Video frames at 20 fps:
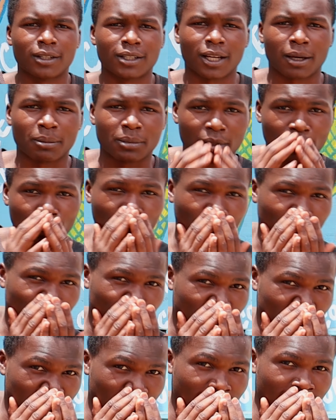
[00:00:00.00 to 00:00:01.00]
times
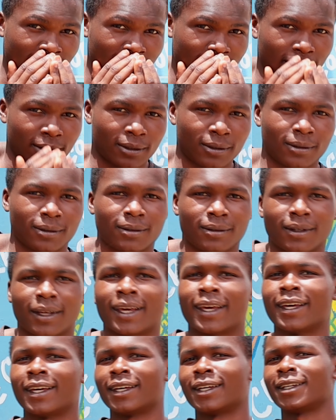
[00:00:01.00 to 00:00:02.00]
fifteen,
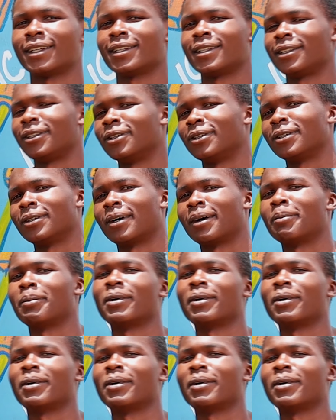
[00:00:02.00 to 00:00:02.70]
eh, hiyo ndo